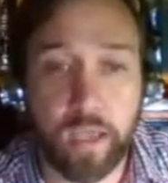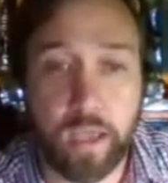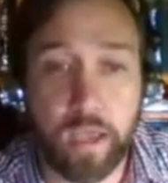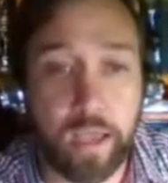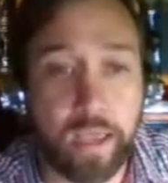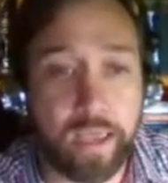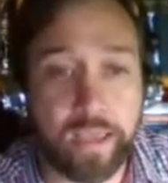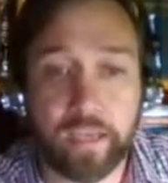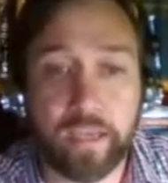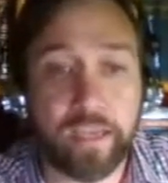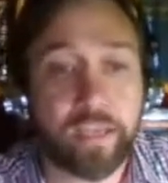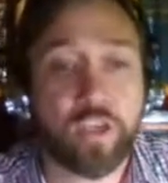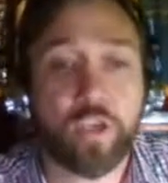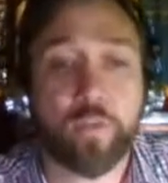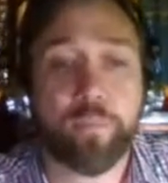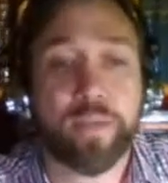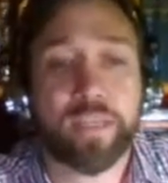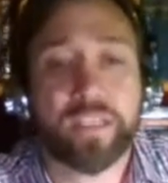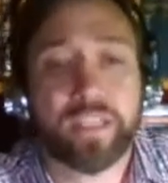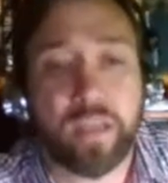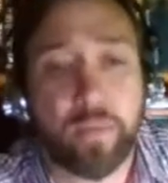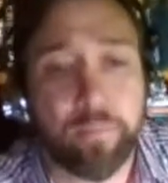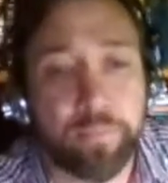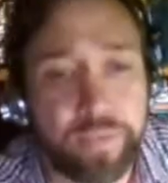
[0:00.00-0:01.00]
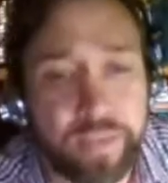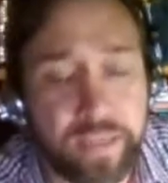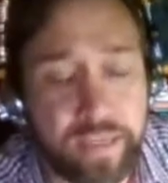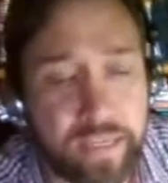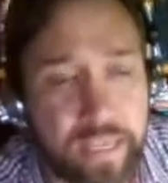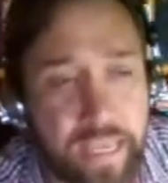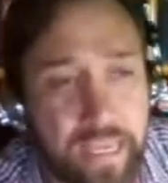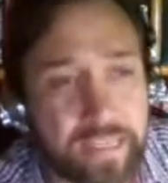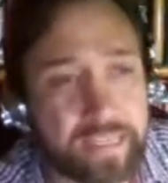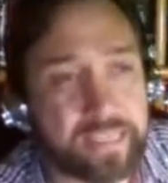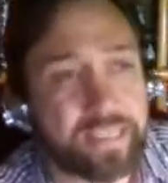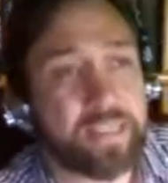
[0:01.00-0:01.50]
It could be
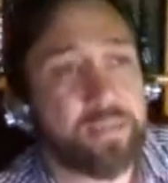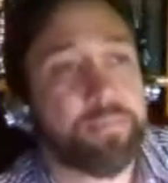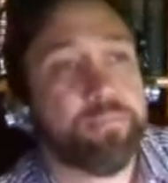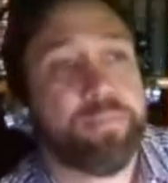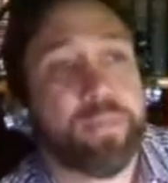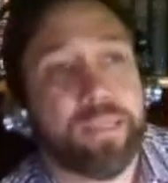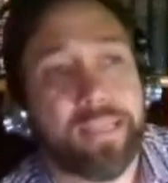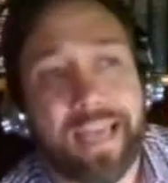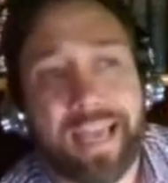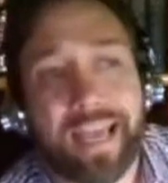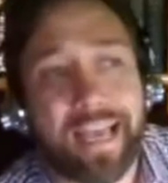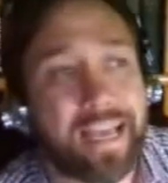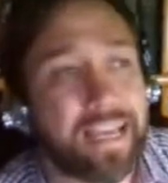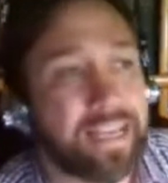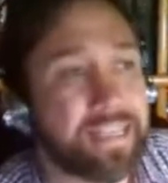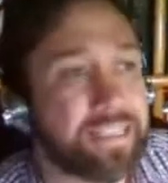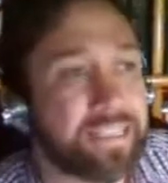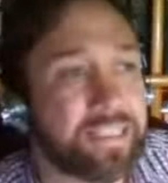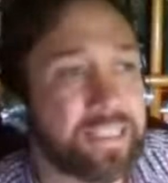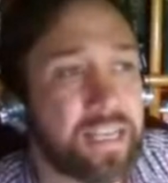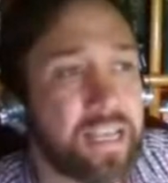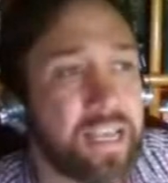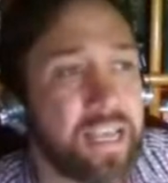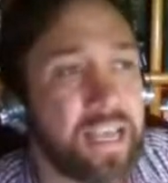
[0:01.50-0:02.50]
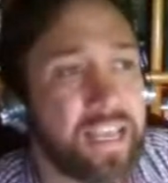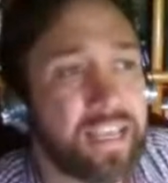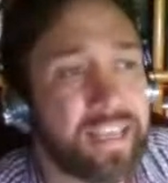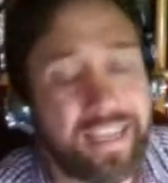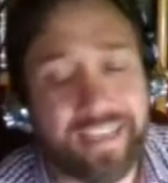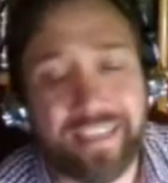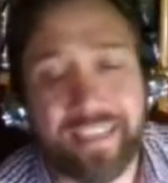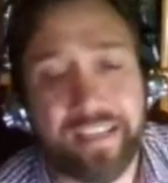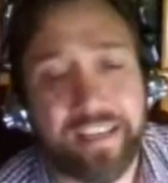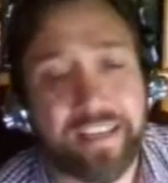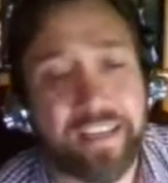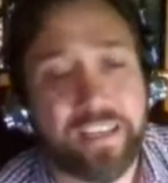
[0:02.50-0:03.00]
something as simple as
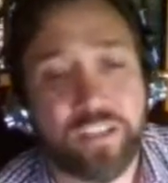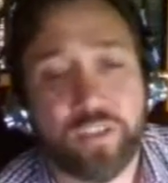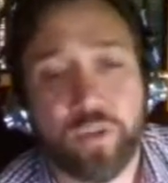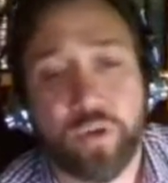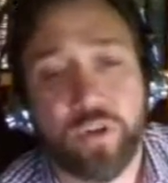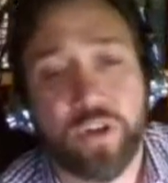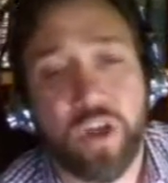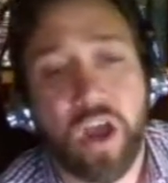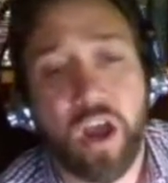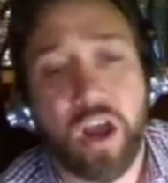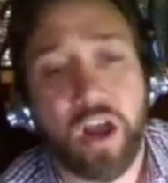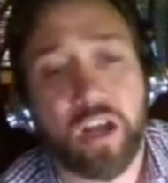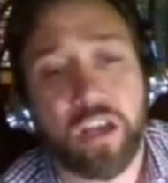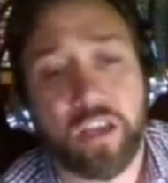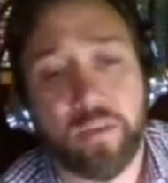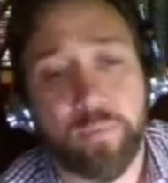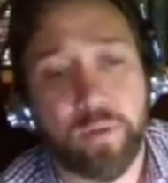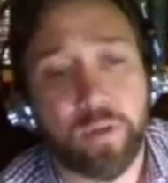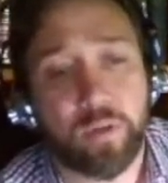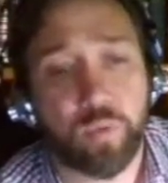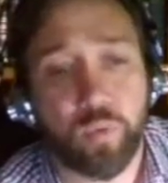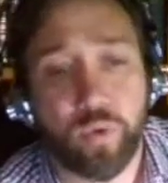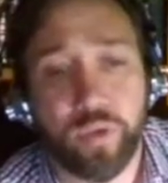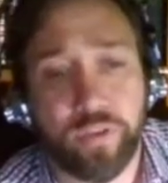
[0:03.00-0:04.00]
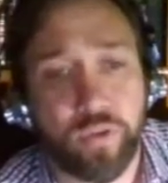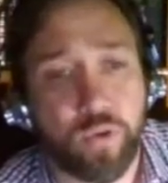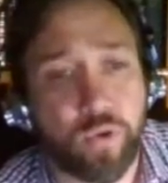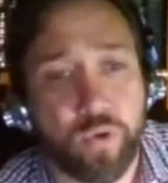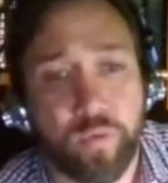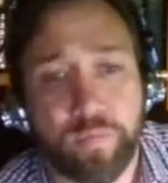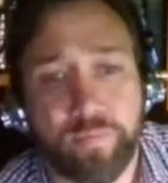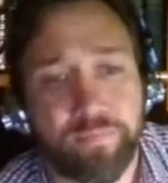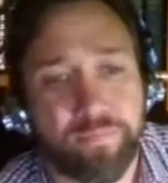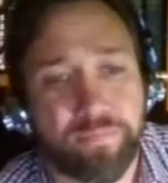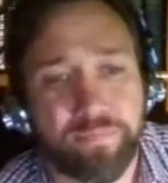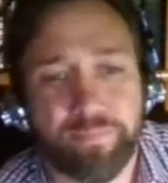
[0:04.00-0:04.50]
getting into an argument with
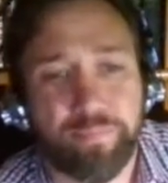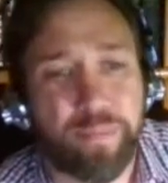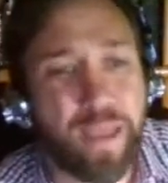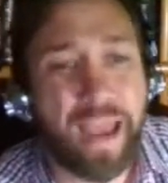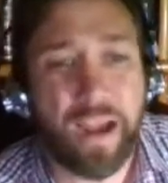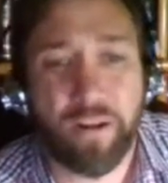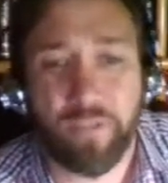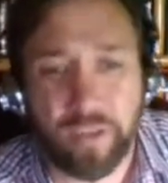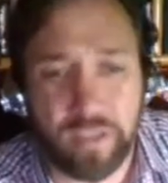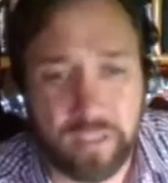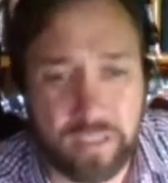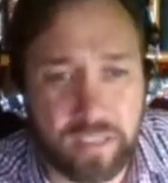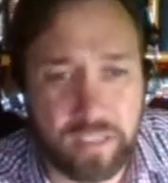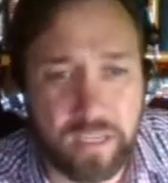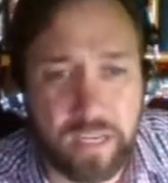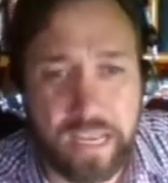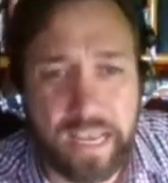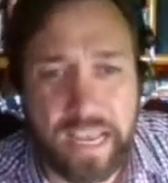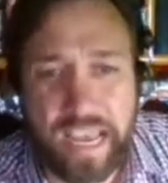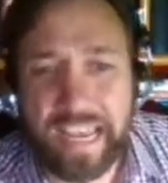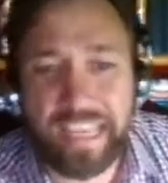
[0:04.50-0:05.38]
your parents.